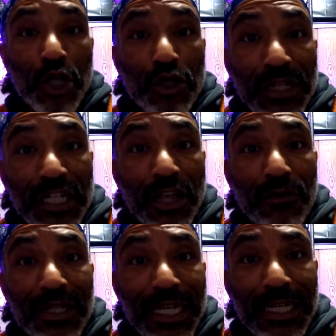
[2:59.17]
treat each
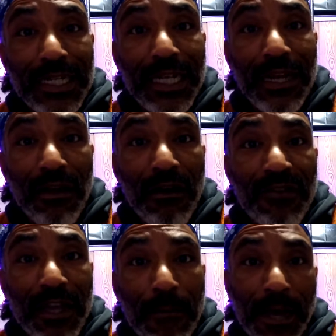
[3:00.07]
other with dignity,
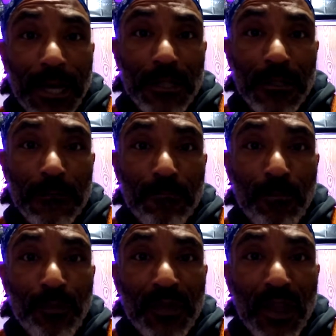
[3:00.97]
love, and compassion,
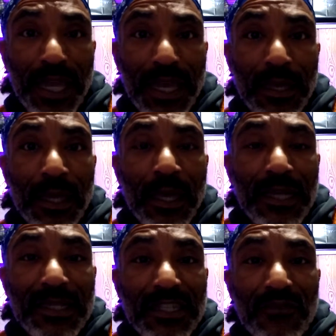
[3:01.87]
okay?
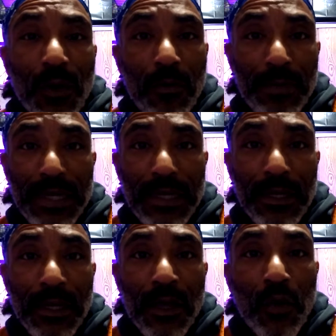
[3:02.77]
A sense of well-being.